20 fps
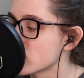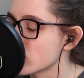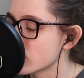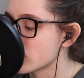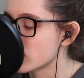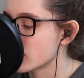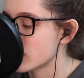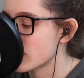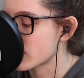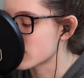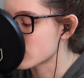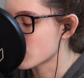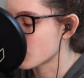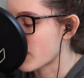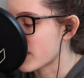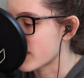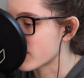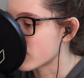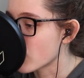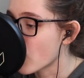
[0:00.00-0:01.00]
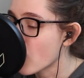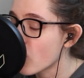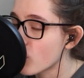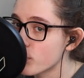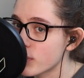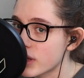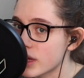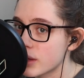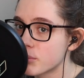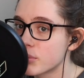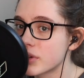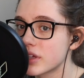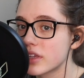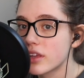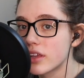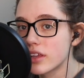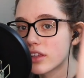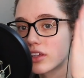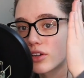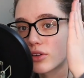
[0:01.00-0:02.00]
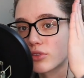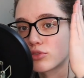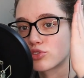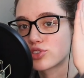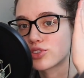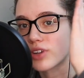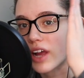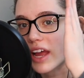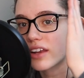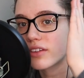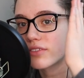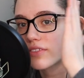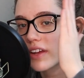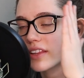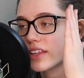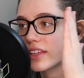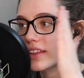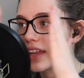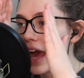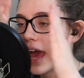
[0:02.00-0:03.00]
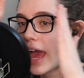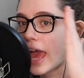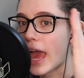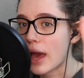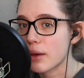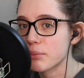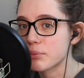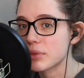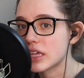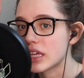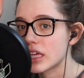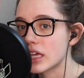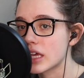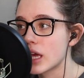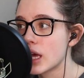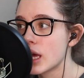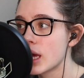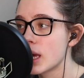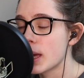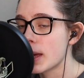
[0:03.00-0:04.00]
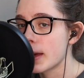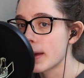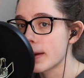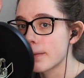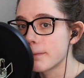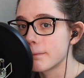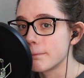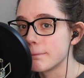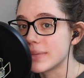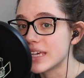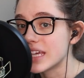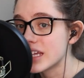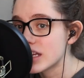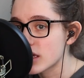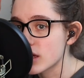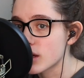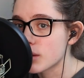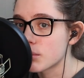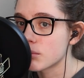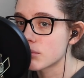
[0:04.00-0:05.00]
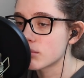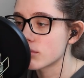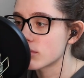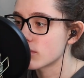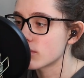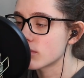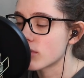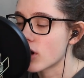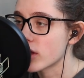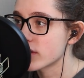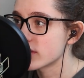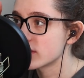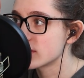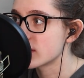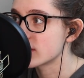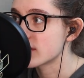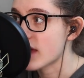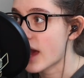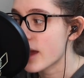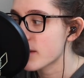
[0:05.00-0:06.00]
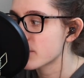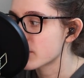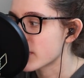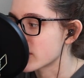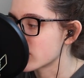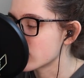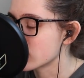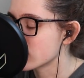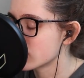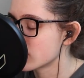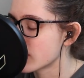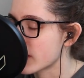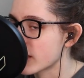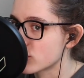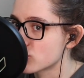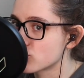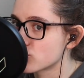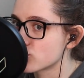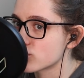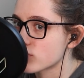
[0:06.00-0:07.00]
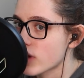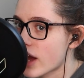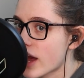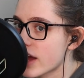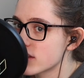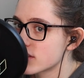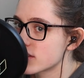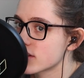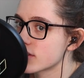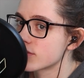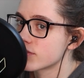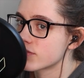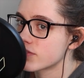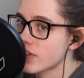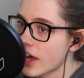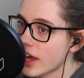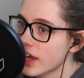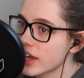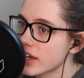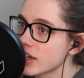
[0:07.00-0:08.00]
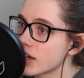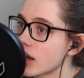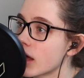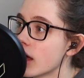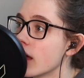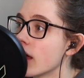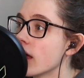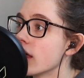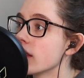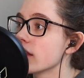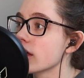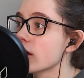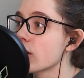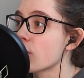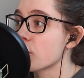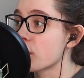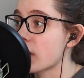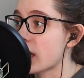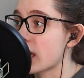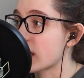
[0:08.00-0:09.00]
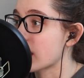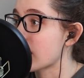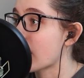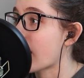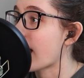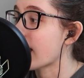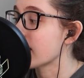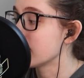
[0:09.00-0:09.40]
as a way of coping. But, try to find like that happy medium on the timeline. Like, try to find like, okay, I